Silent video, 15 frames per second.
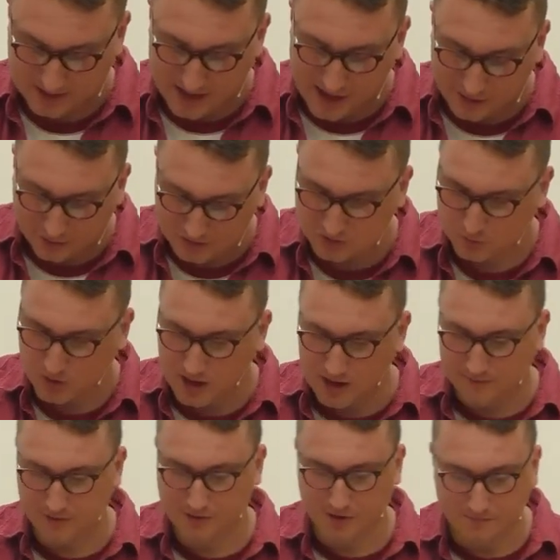elsewhere
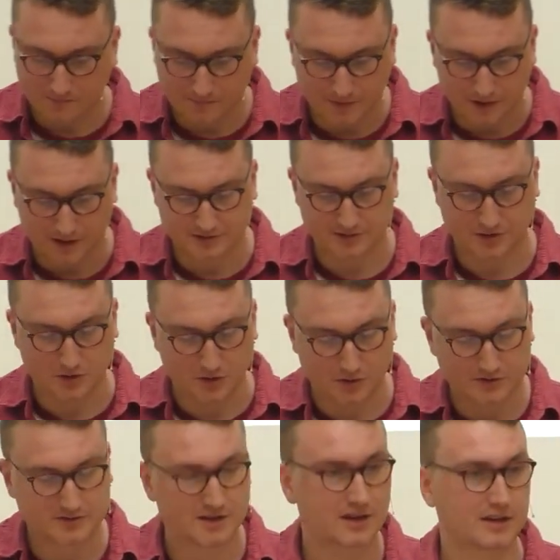for comfort and
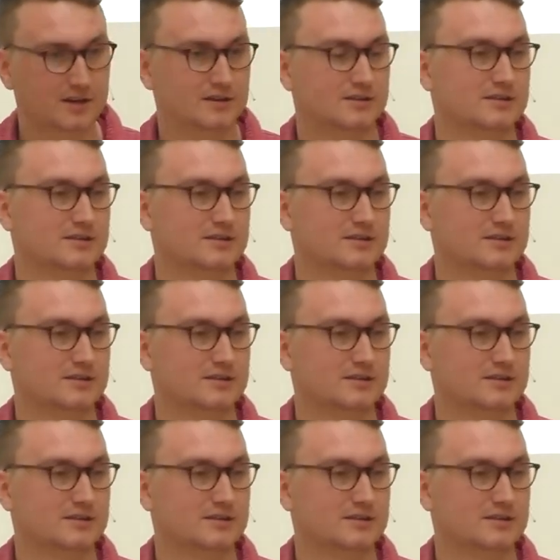security?